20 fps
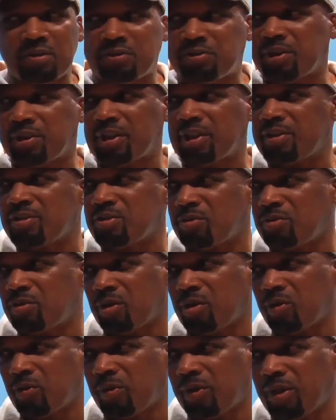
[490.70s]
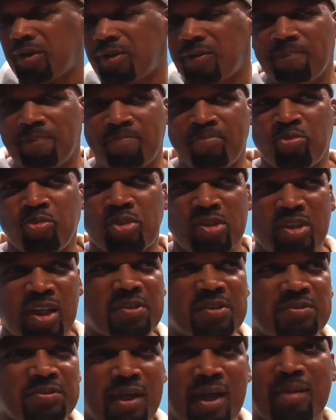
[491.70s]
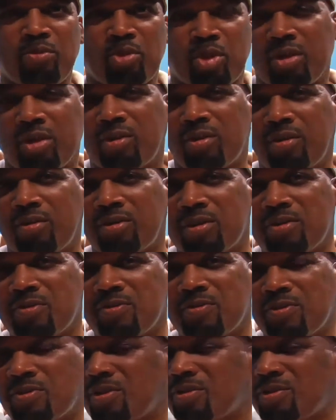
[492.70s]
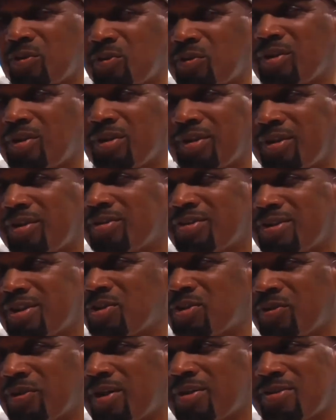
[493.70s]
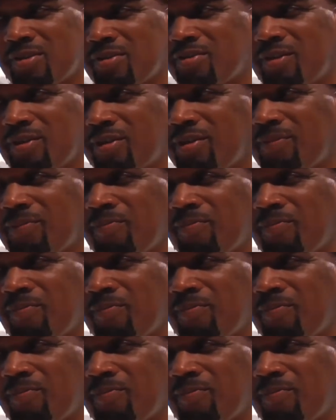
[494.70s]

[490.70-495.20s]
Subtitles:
friendly to work with. It's like family, you know, and this was just a real good situation, you know.